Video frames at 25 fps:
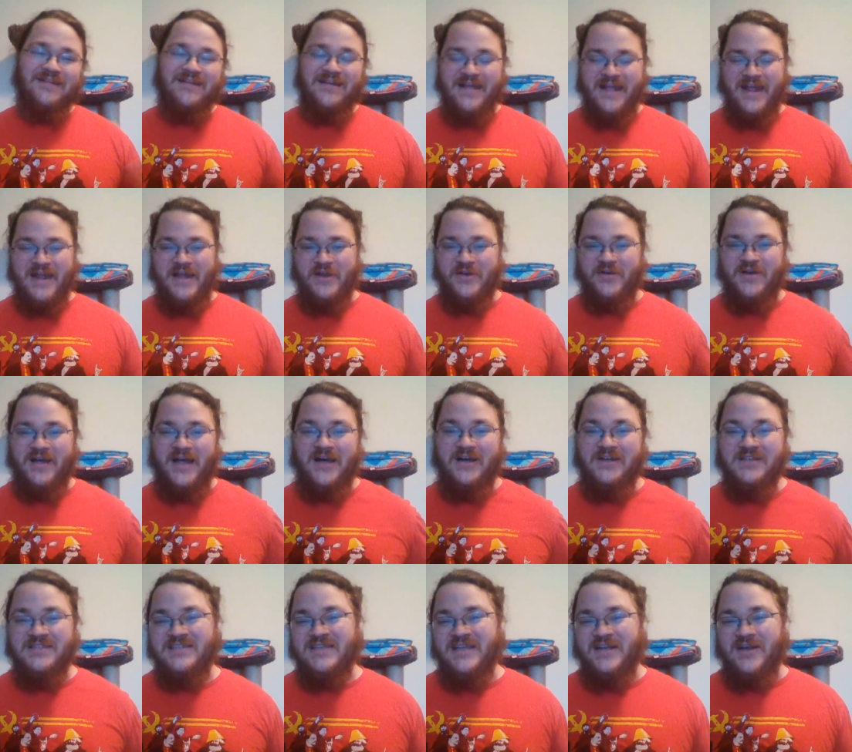in your
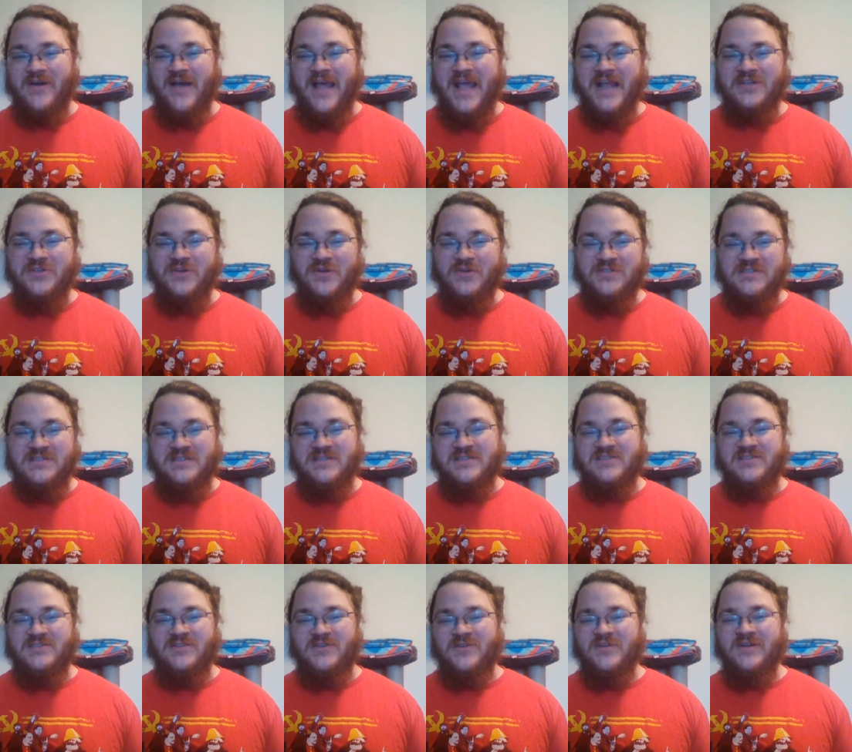house, you know,
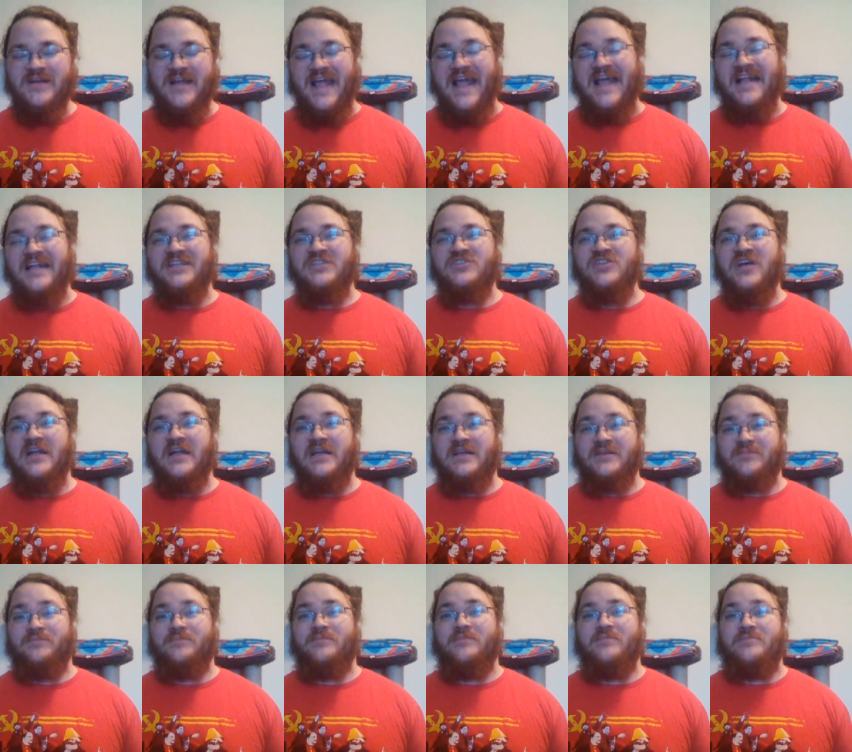angels or
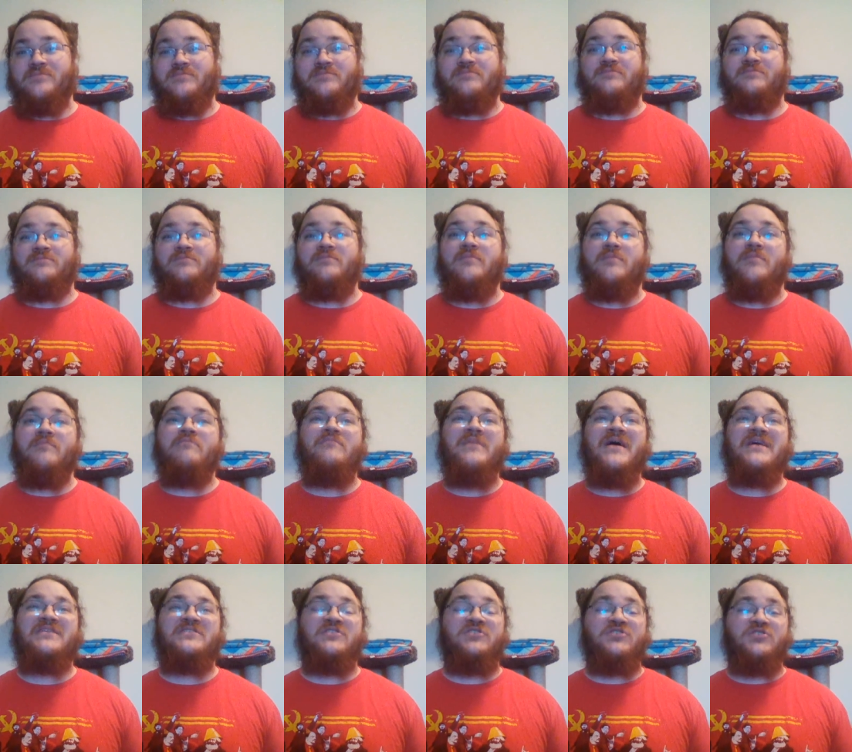angelic
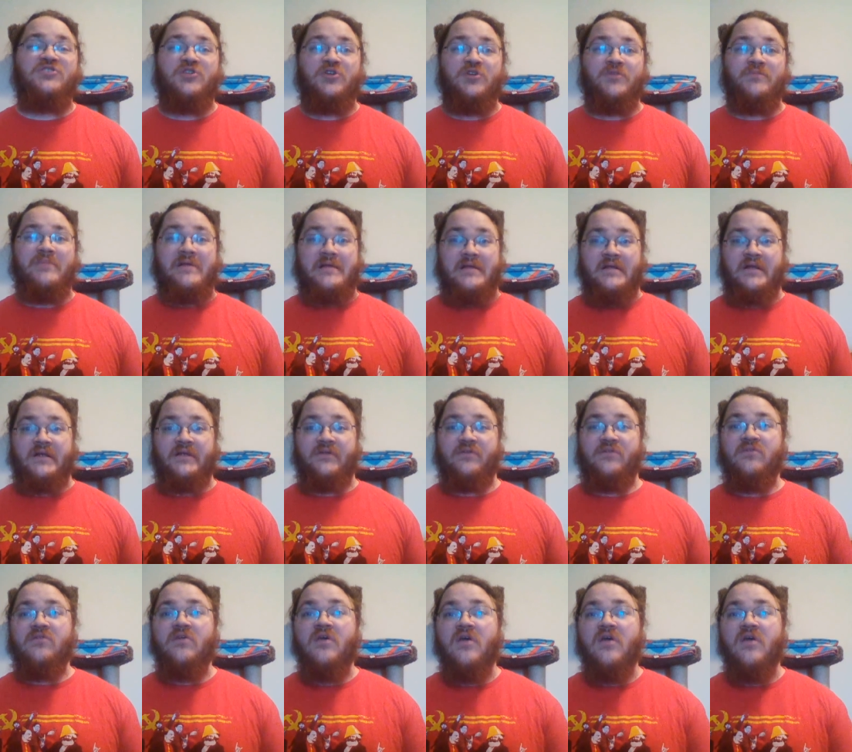messenger beings